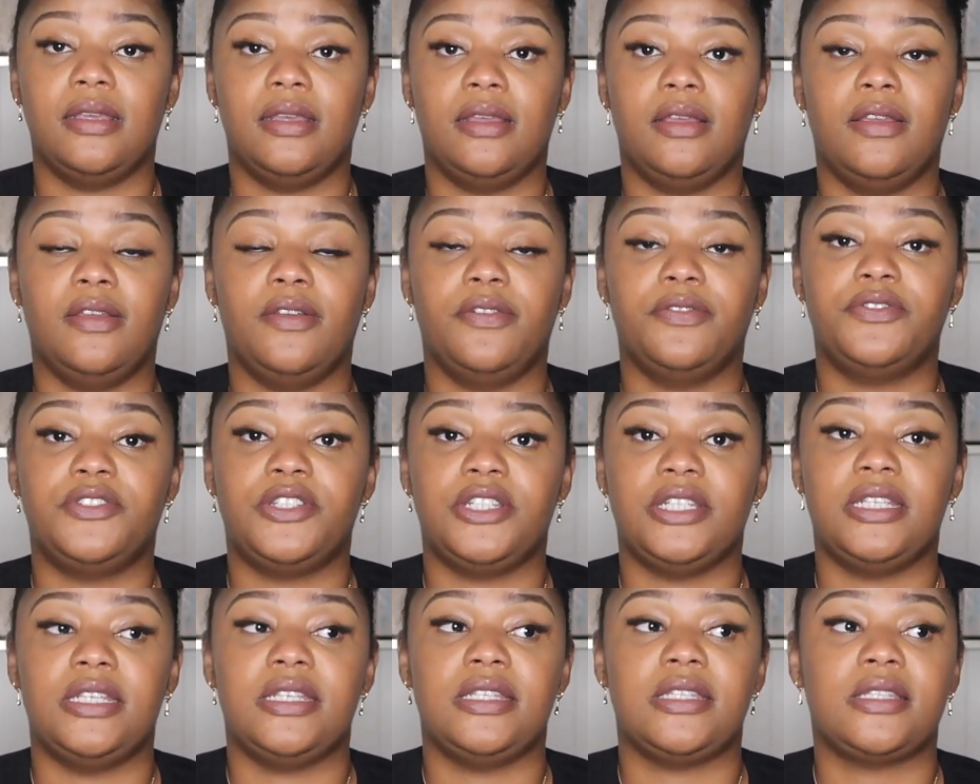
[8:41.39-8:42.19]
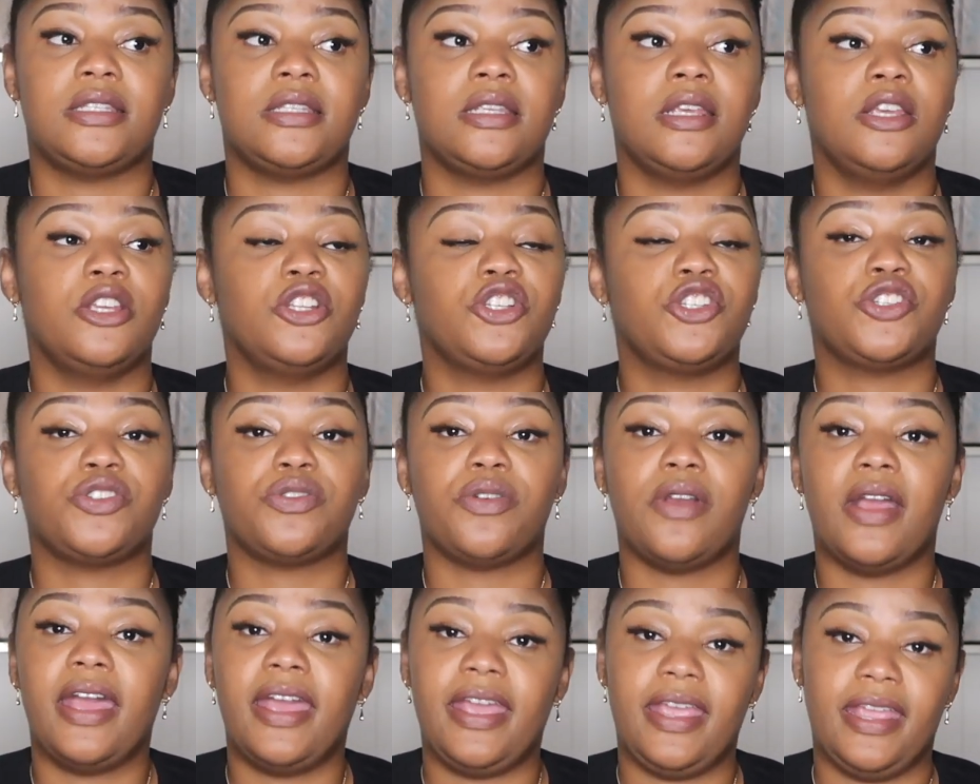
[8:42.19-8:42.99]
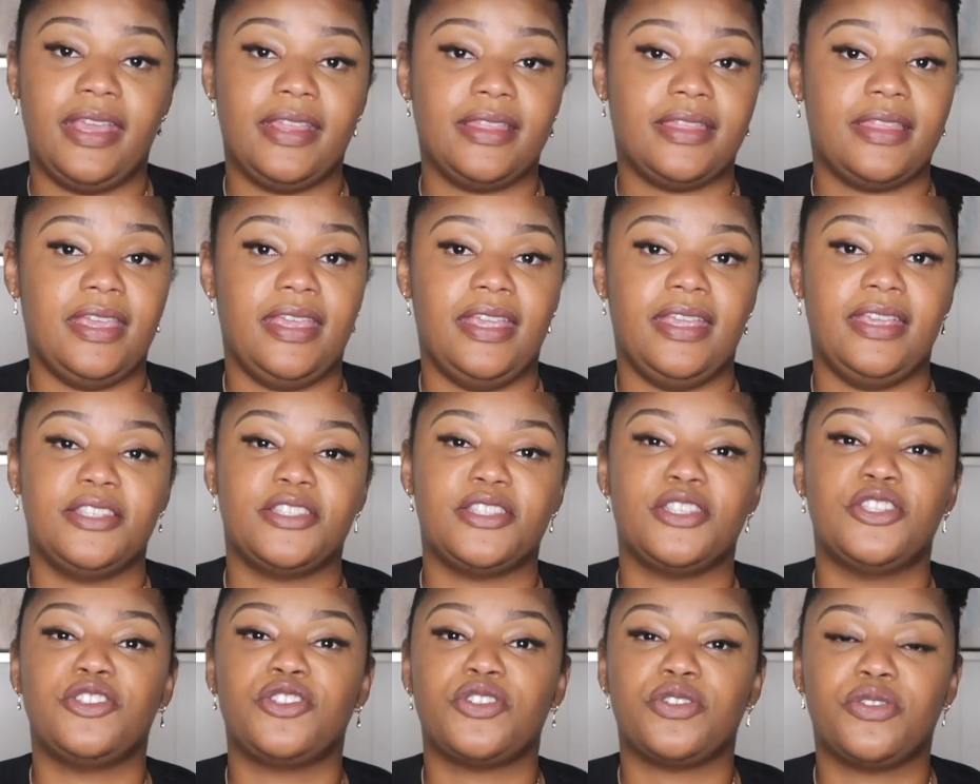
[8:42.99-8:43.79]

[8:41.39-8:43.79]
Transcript: of just trying things.